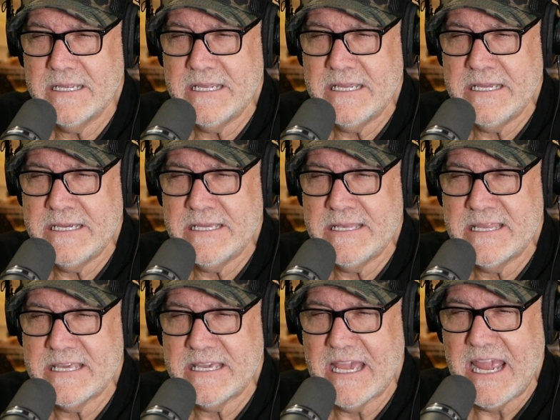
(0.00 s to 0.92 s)
In
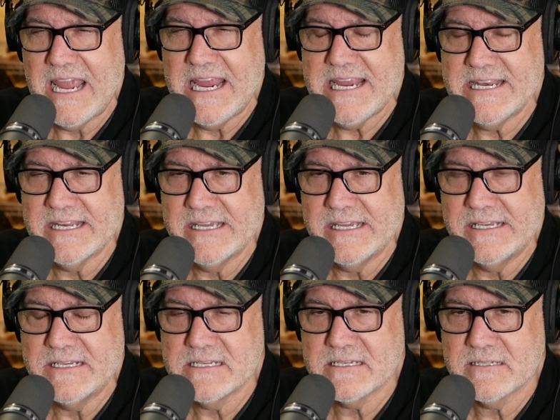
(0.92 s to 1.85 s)
the
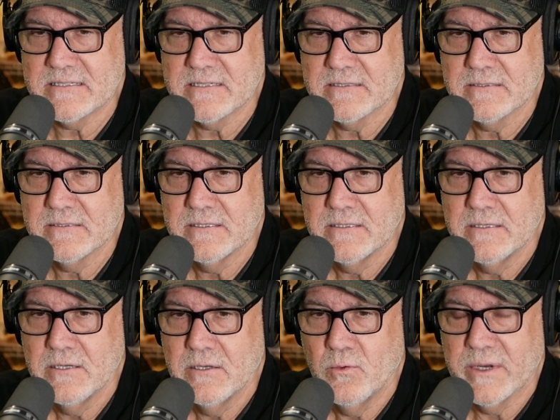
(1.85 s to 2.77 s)
80s,
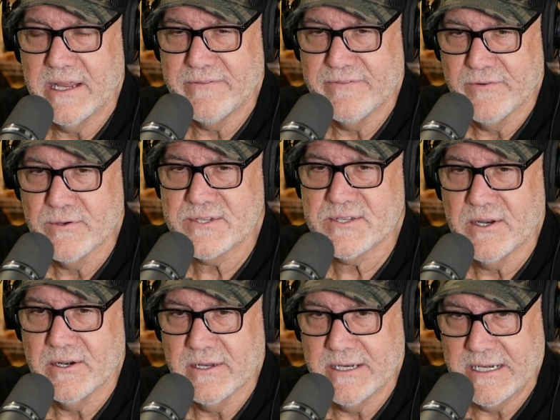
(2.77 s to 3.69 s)
when I first
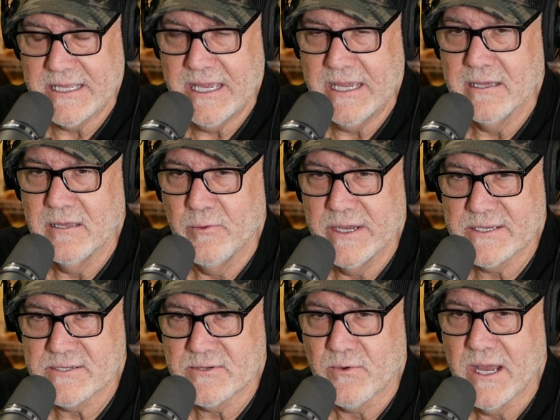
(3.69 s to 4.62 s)
started at
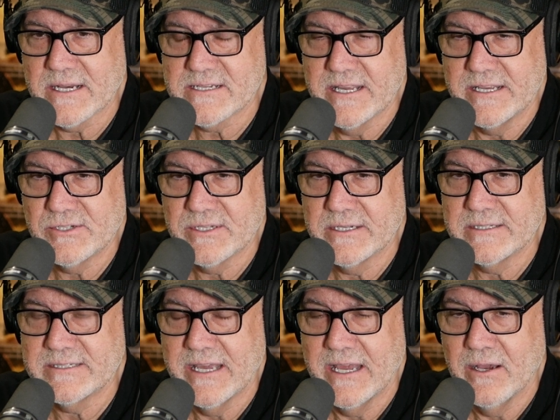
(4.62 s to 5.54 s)
KLOS, rock station
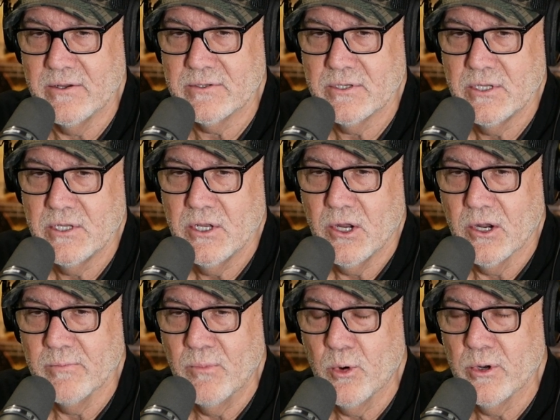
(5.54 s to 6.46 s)
in town,
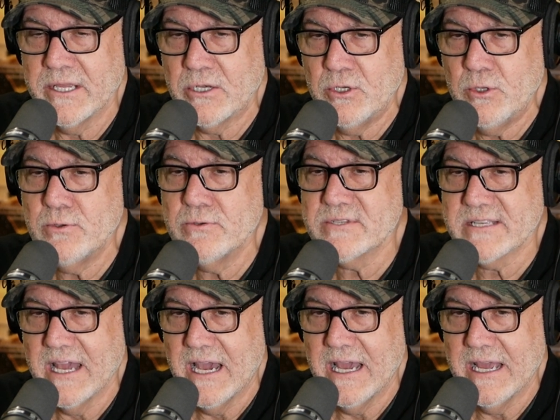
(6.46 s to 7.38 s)
our morning news
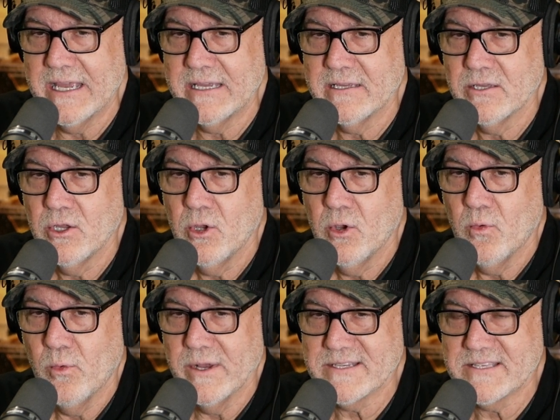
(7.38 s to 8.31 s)
guy
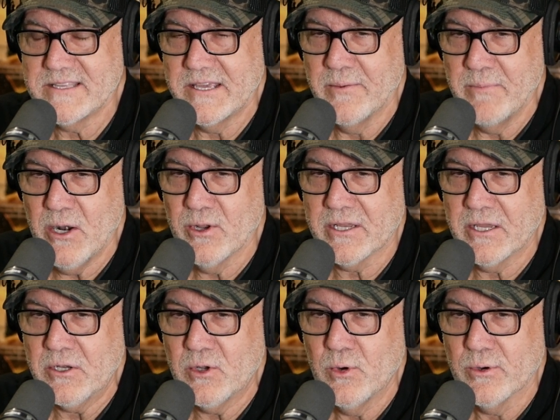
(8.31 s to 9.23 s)
was the
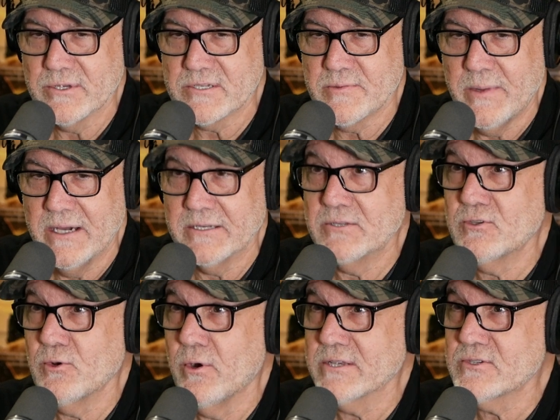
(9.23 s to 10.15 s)
American correspondent
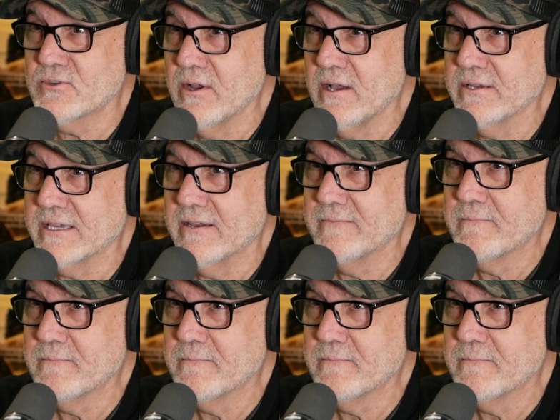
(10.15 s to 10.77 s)
to Australia.